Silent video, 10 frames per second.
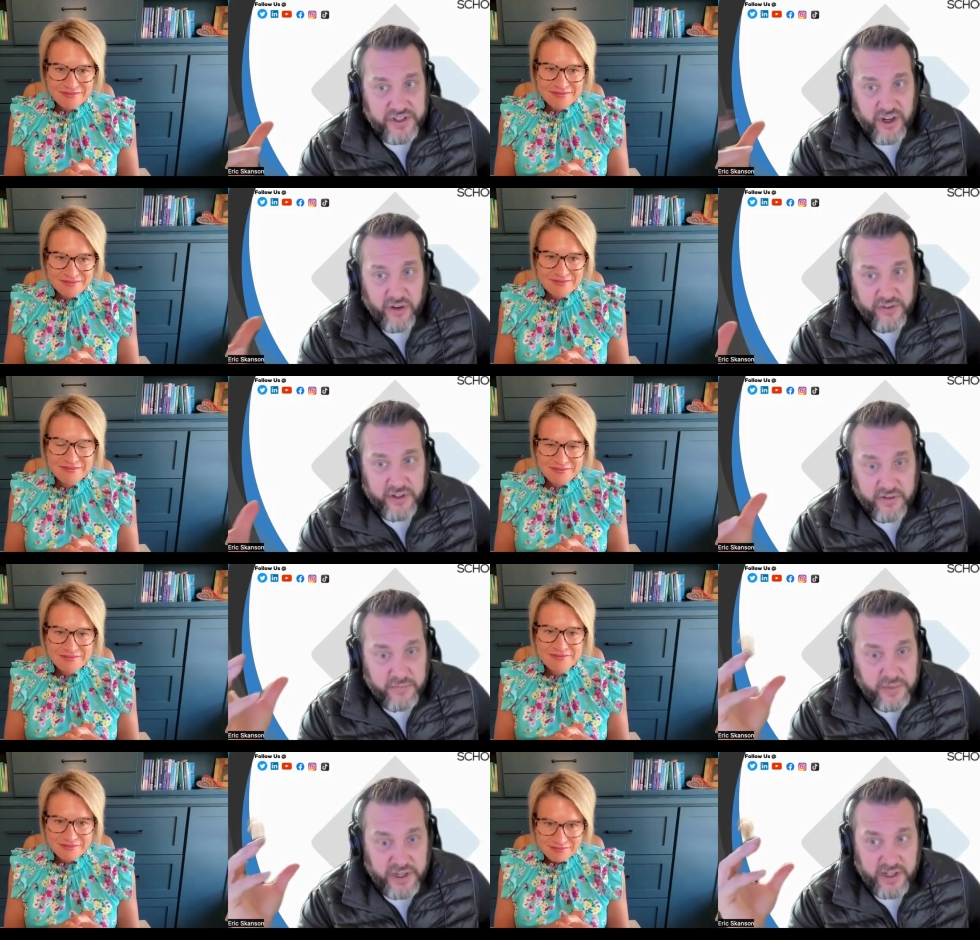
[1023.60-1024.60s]
Speaker 1: can often
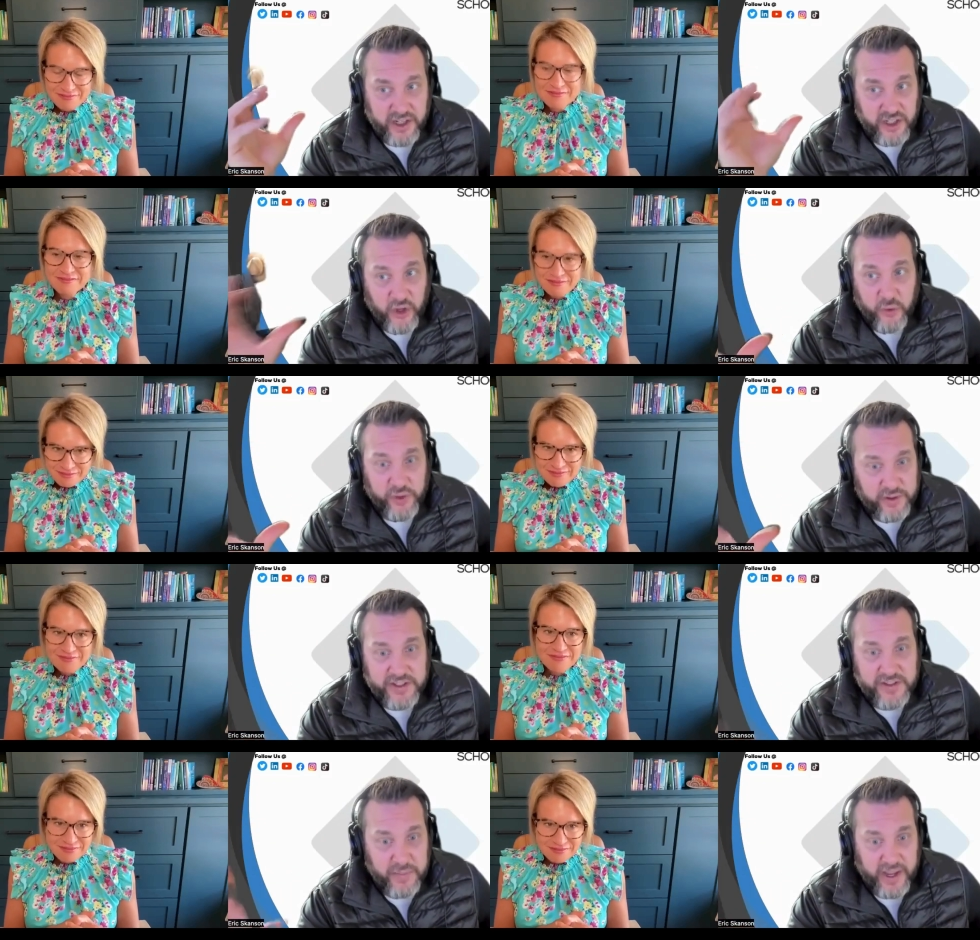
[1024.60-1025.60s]
be like a lonely
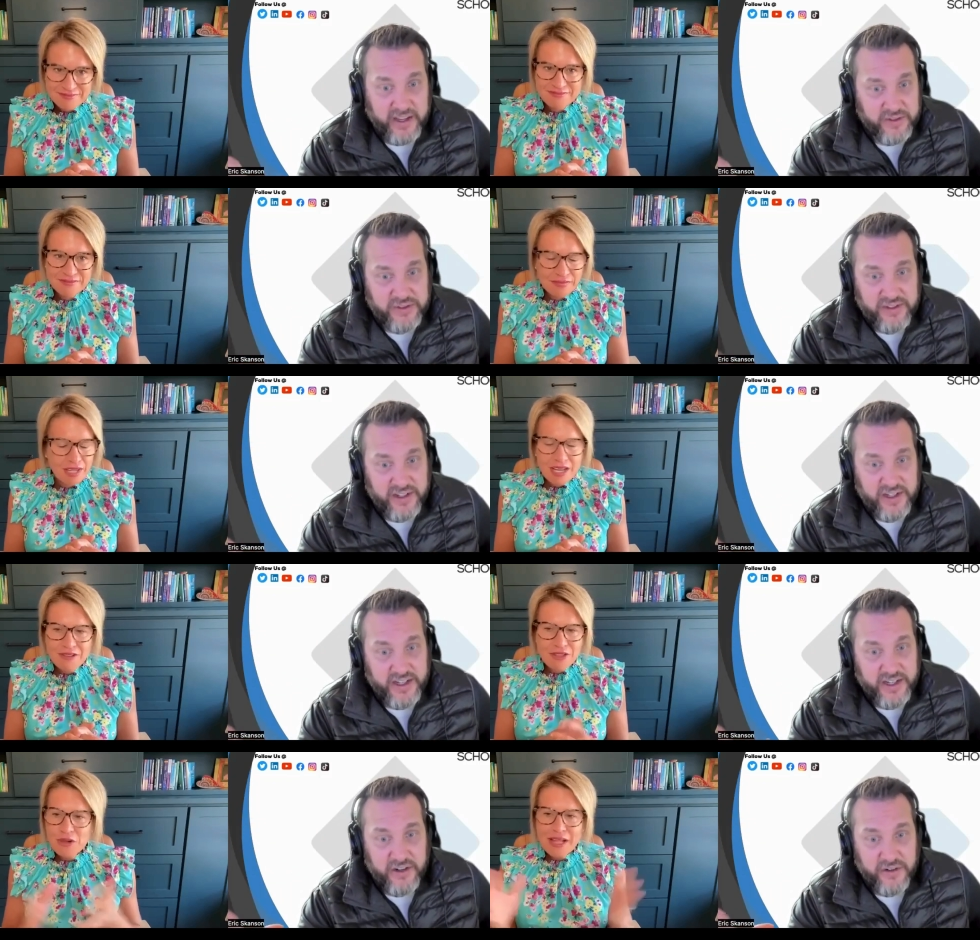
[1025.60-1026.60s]
space.
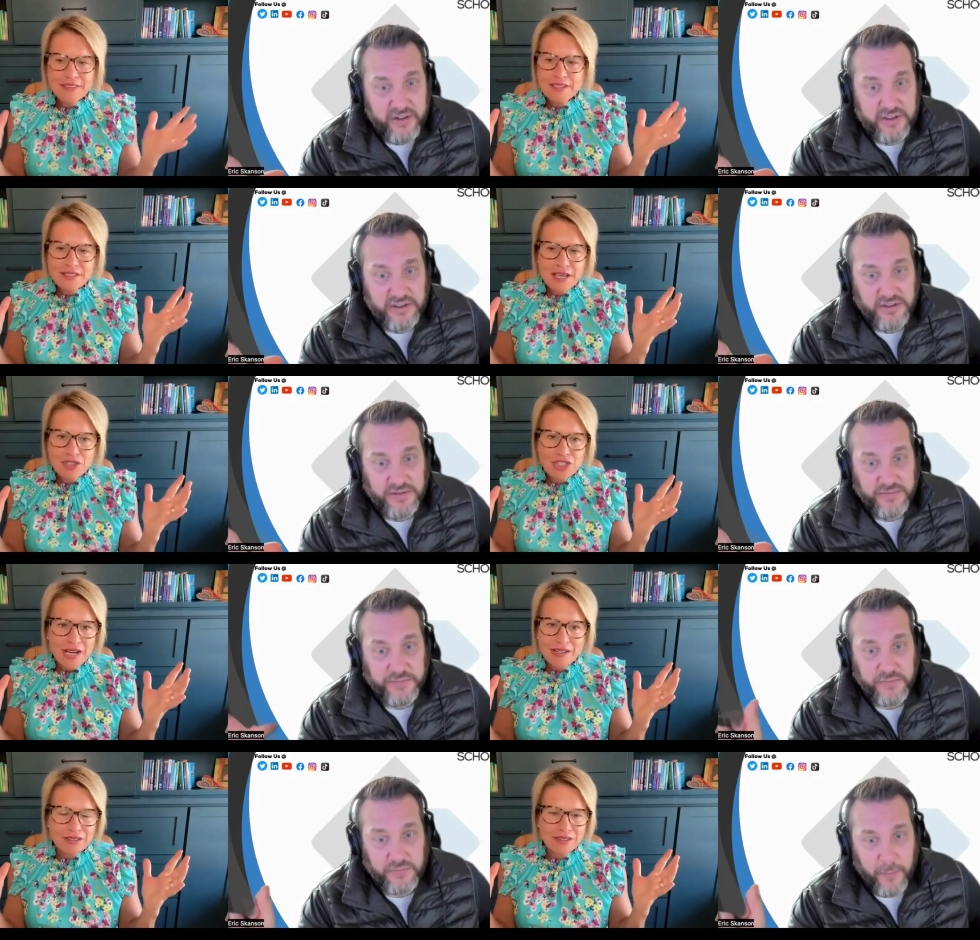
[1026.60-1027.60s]
Speaker 2: Oh, they're uh, like um, the
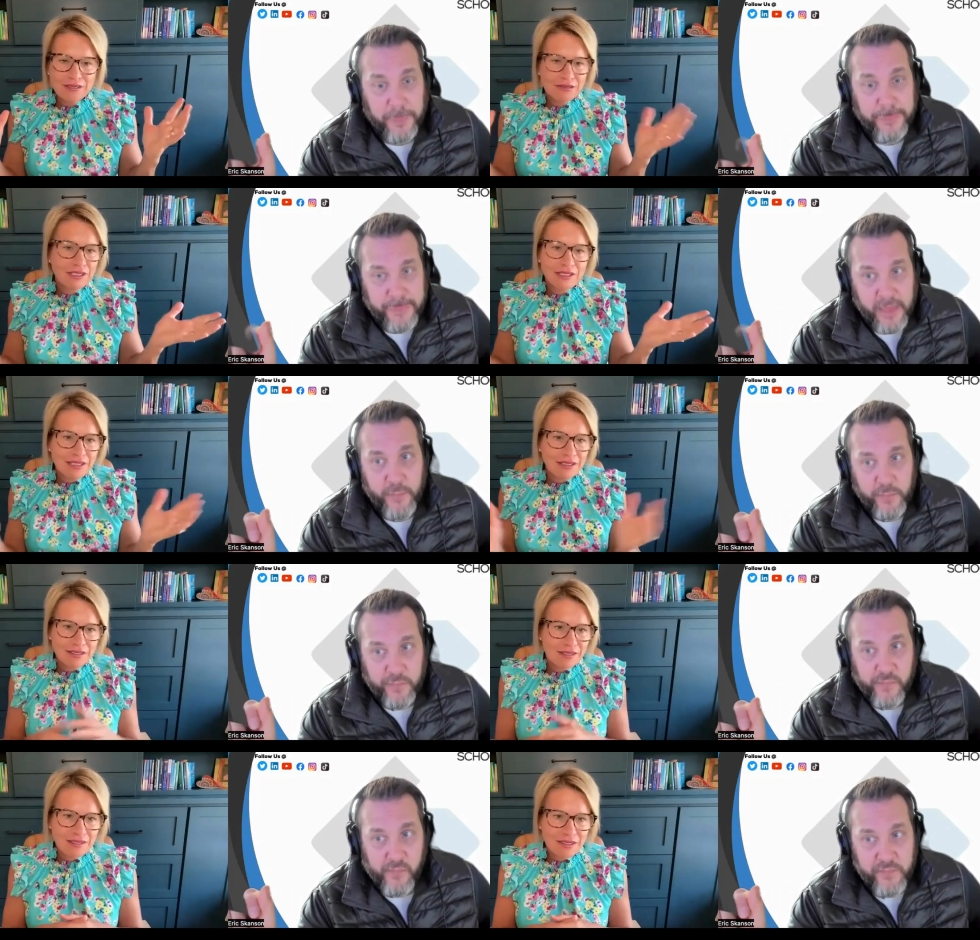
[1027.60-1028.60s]
stepchild, really.
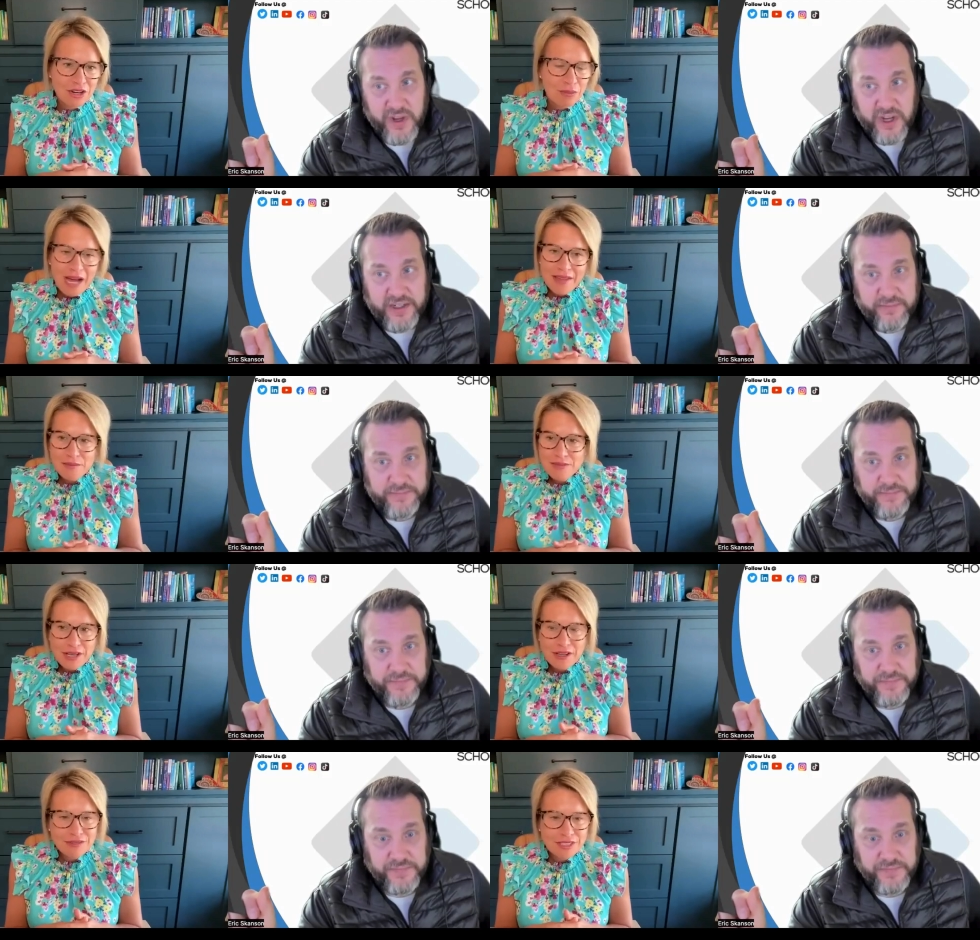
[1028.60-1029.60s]
They're by um,
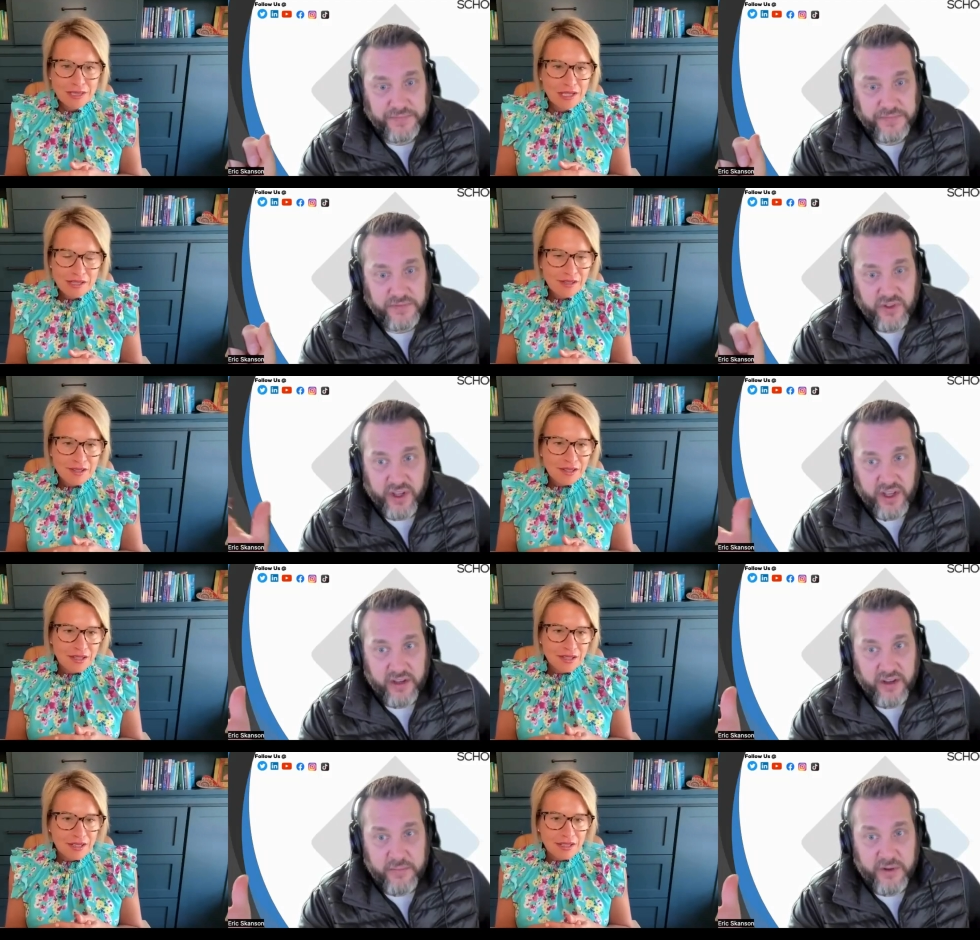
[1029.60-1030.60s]
themselves.
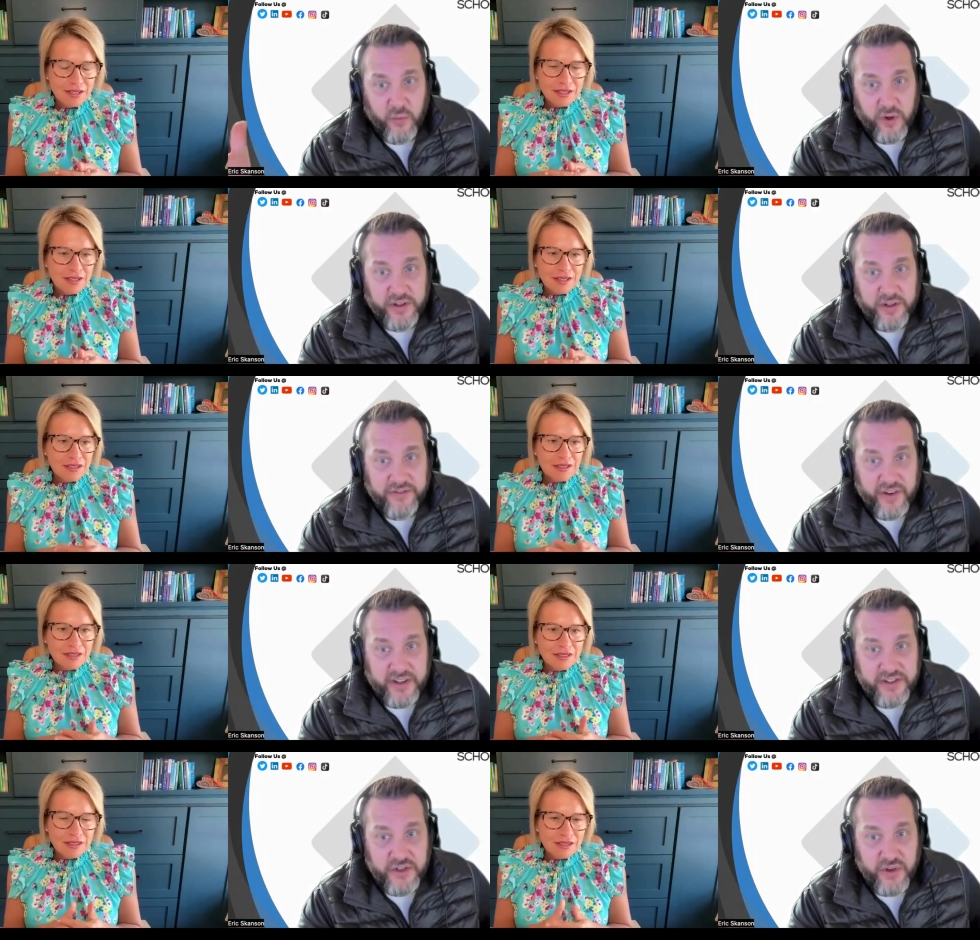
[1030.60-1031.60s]
Speaker 1: Yeah. I mean, what
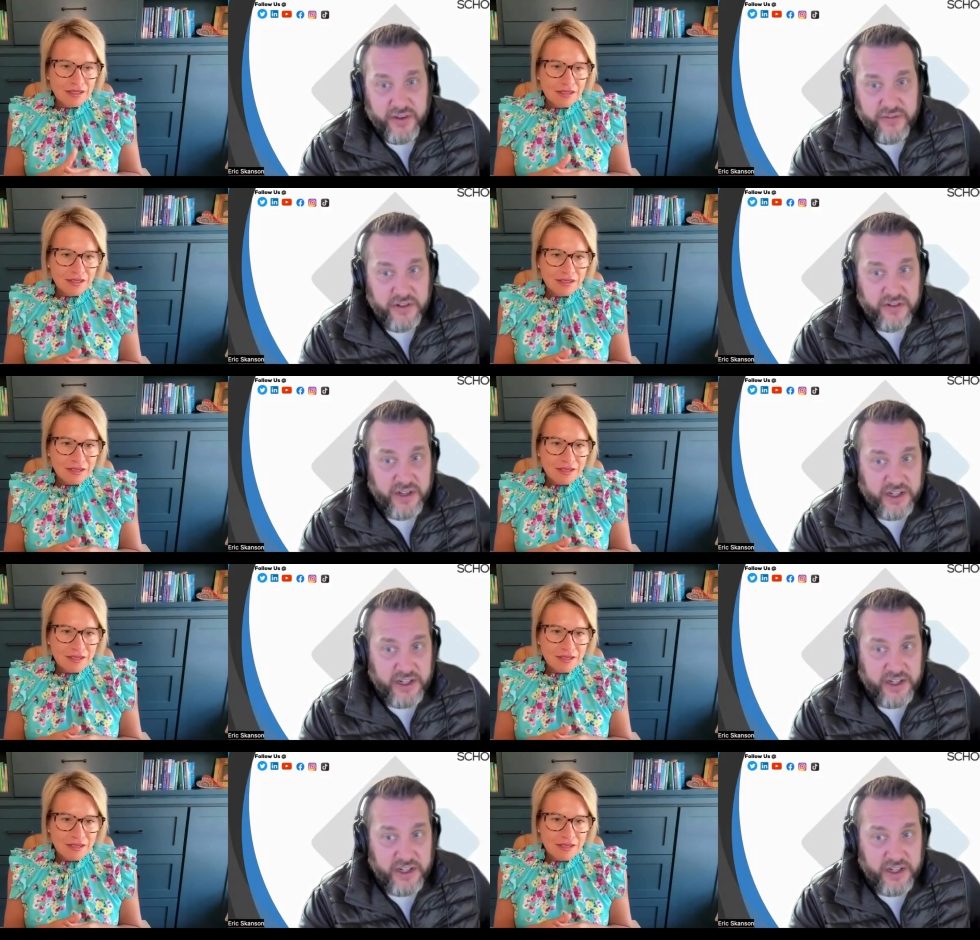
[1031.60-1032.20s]
advice do you have to